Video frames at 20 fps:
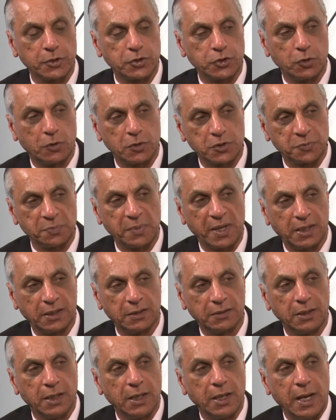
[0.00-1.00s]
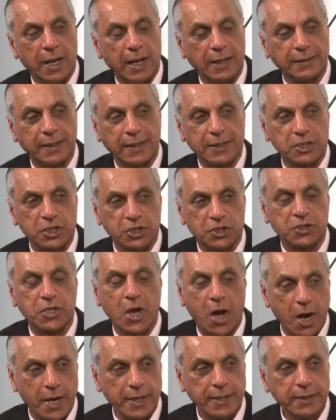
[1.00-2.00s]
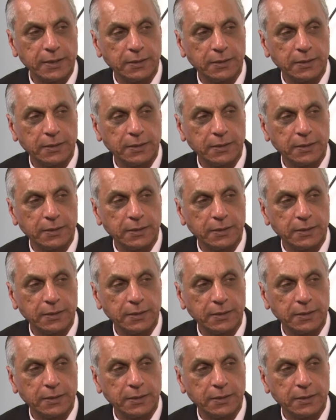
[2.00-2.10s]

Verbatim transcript: short spell and then just die?